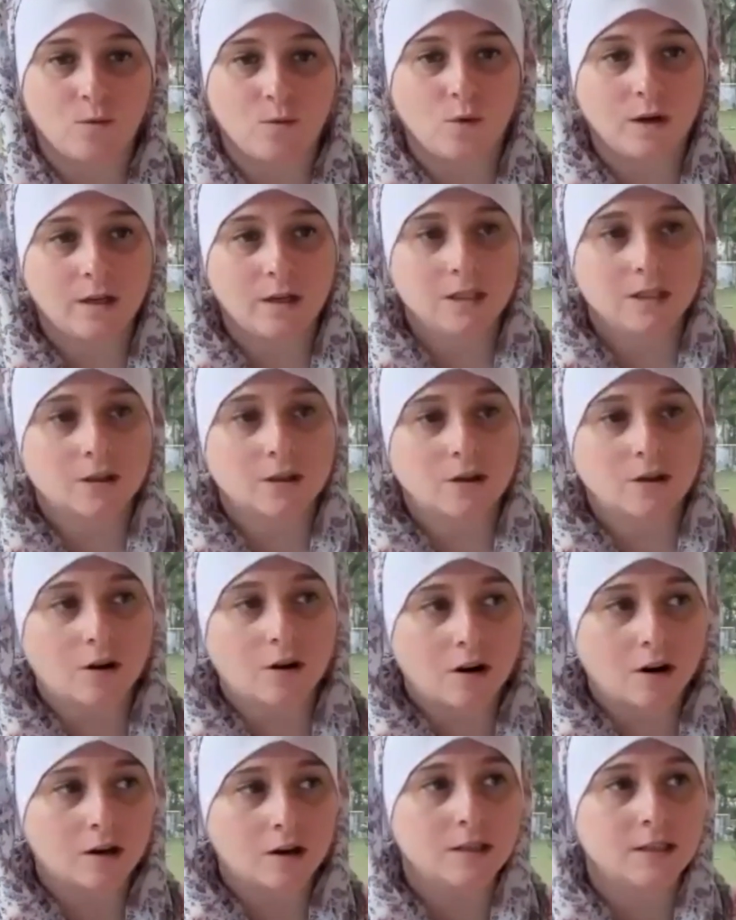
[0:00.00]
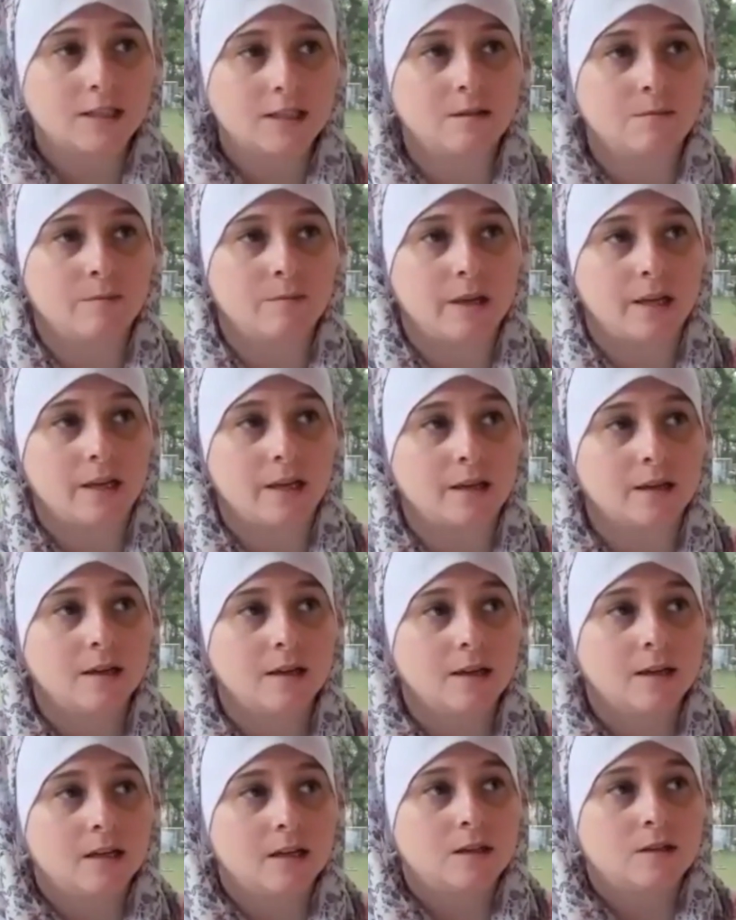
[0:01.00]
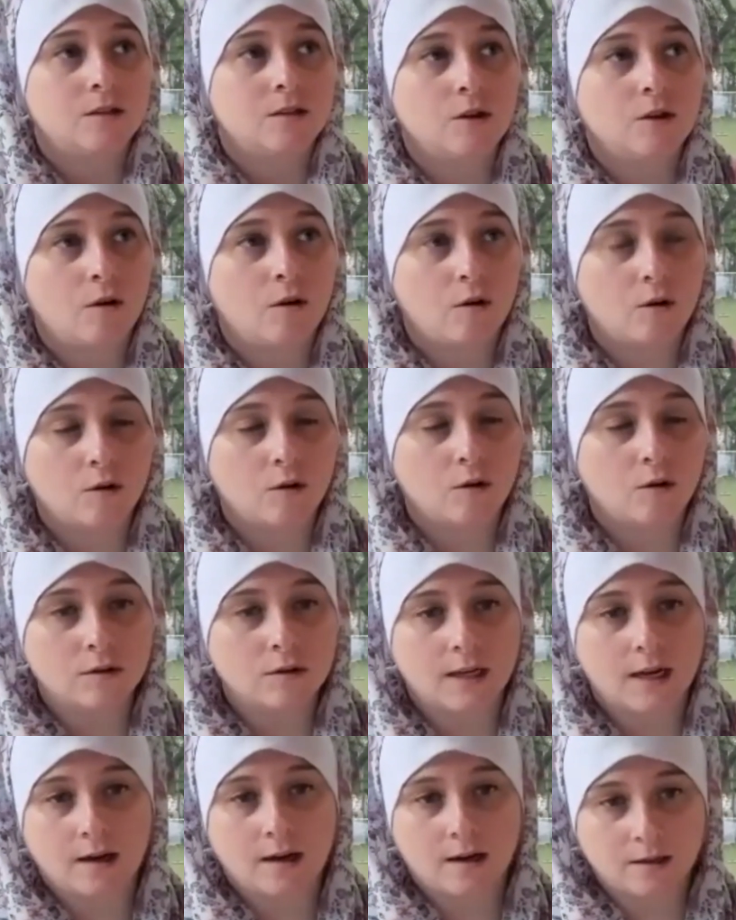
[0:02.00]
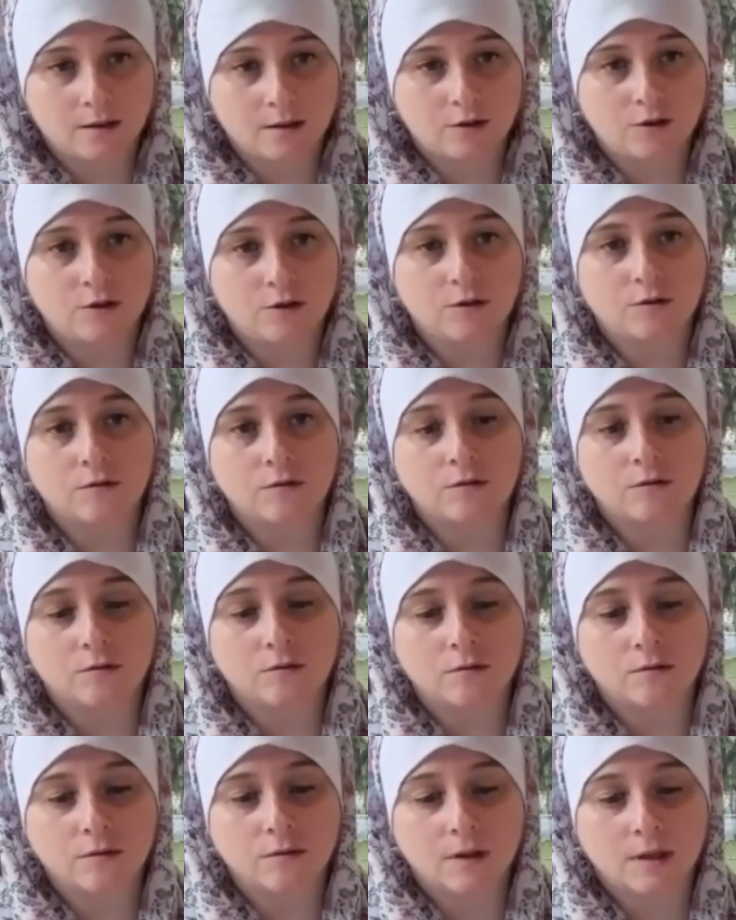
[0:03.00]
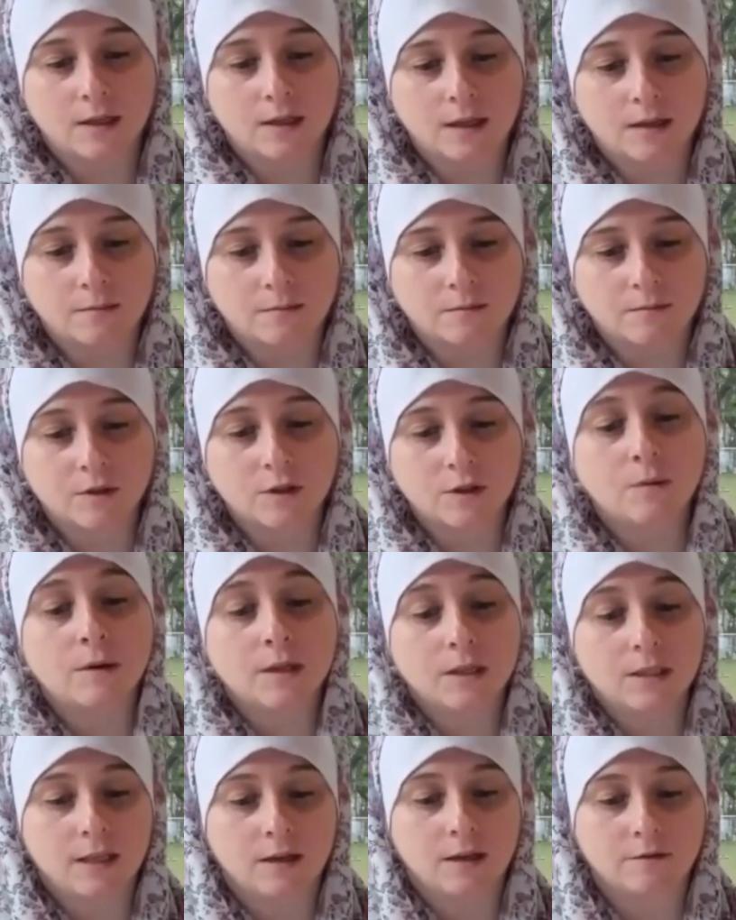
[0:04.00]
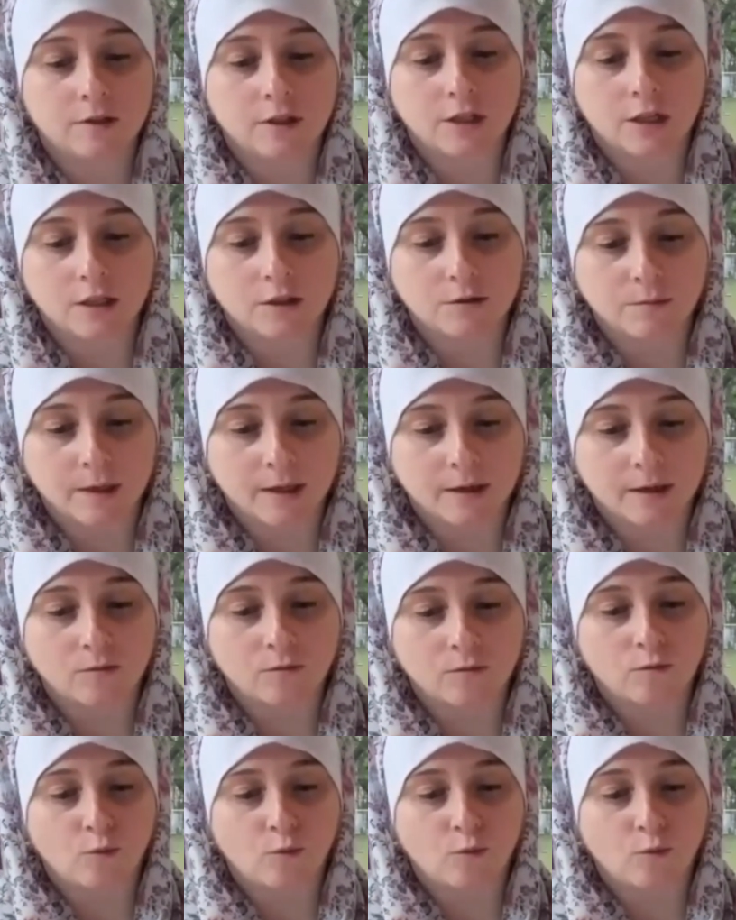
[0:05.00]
What is causing me to hold on to so much self-judgment?